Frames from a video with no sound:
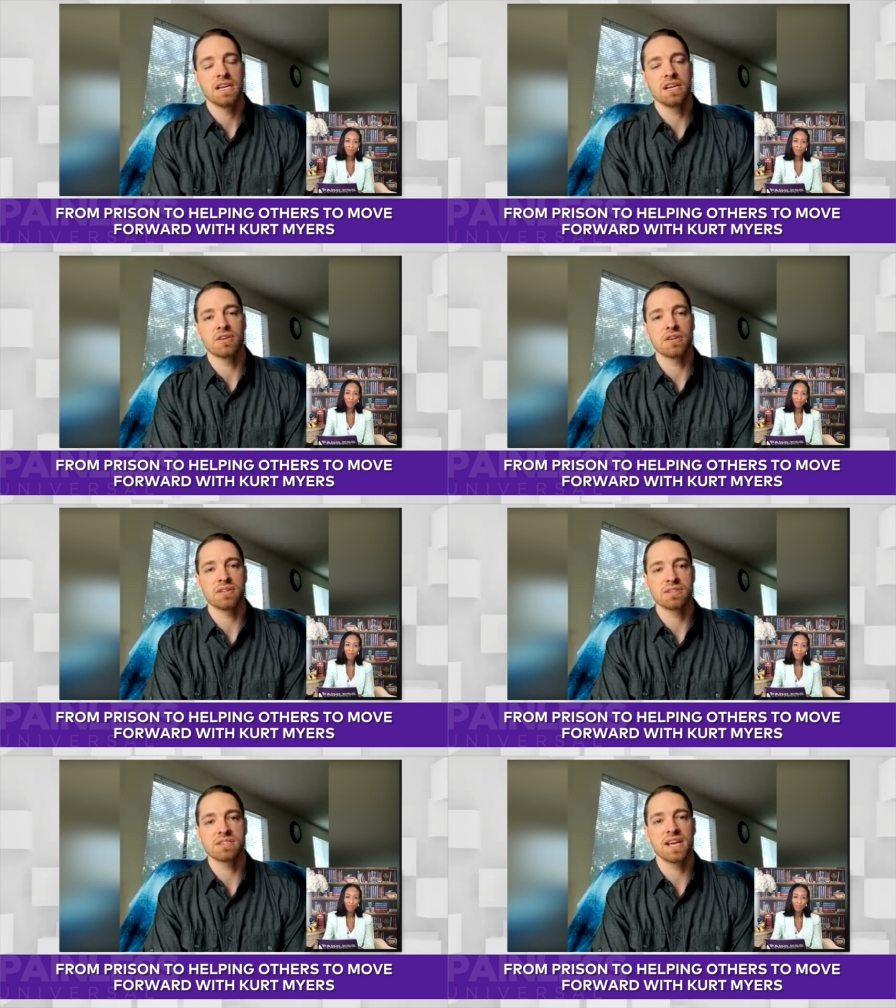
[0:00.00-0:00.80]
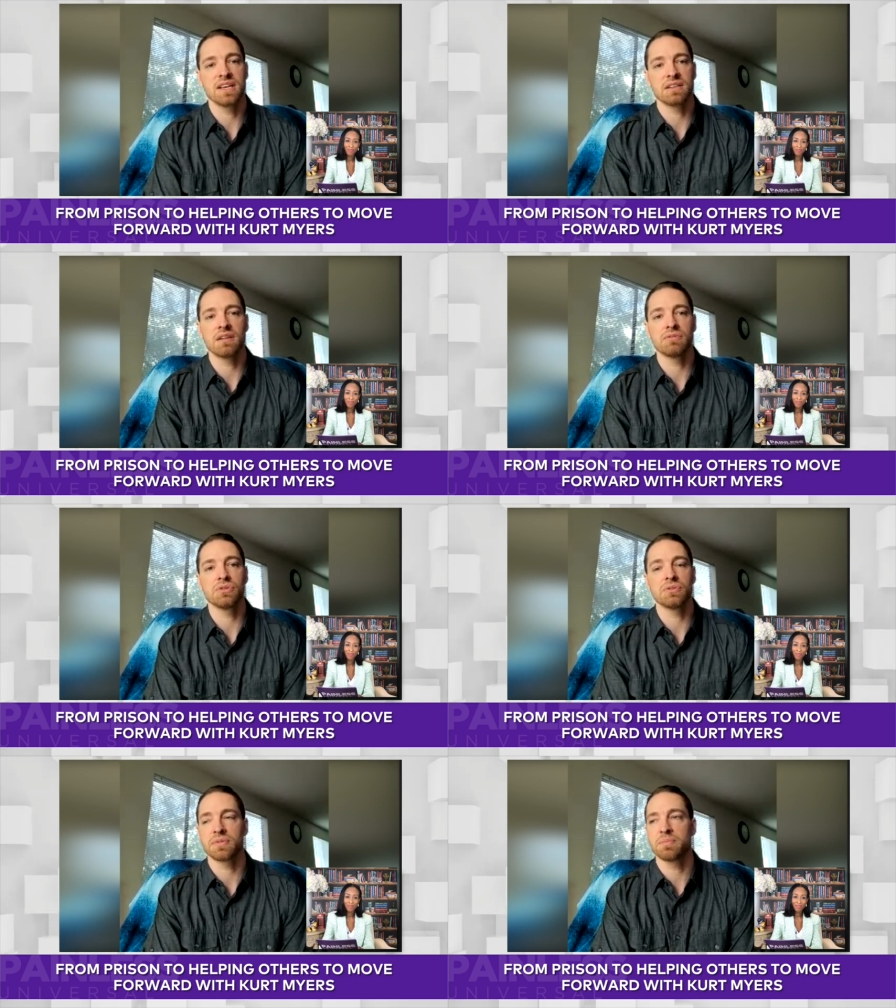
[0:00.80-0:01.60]
here on the state
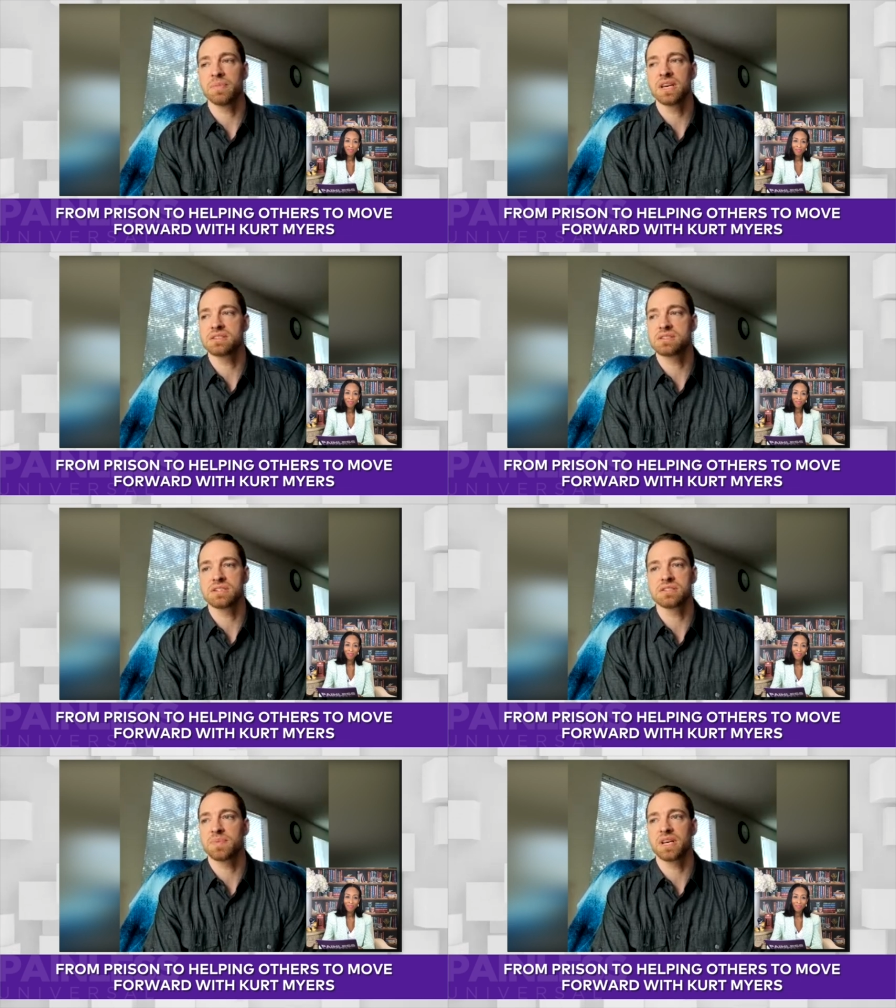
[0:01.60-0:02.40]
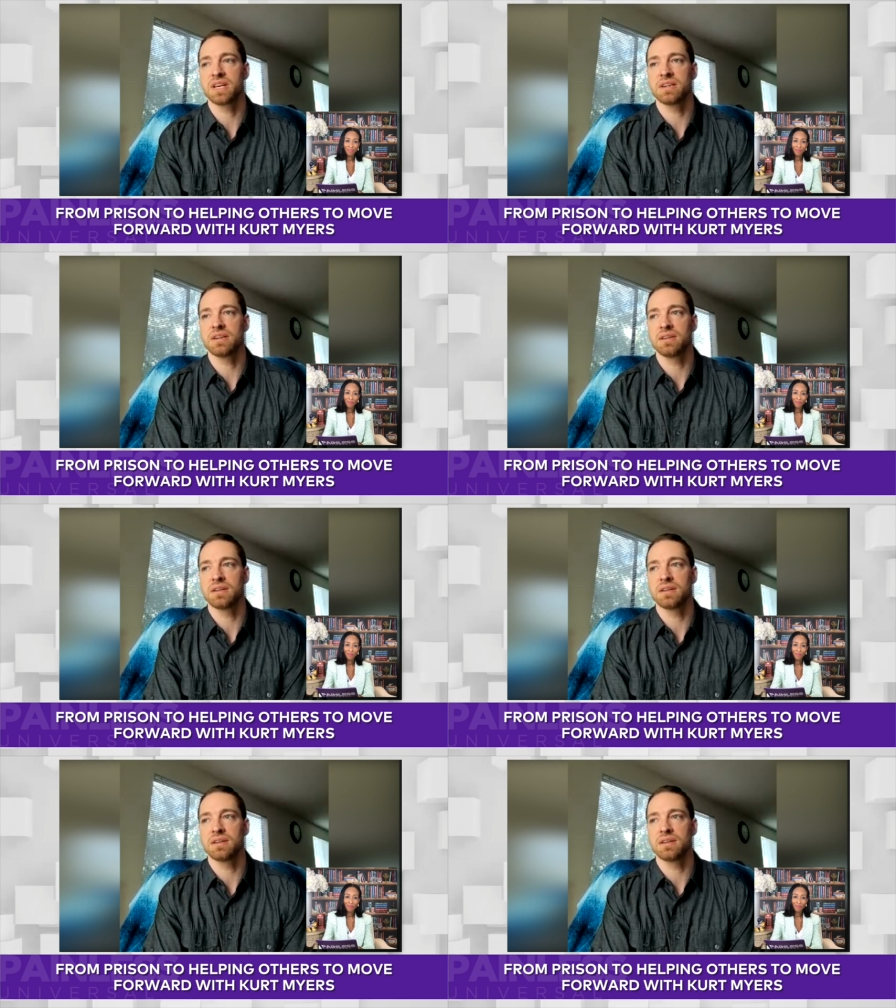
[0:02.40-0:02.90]
level for me it's just been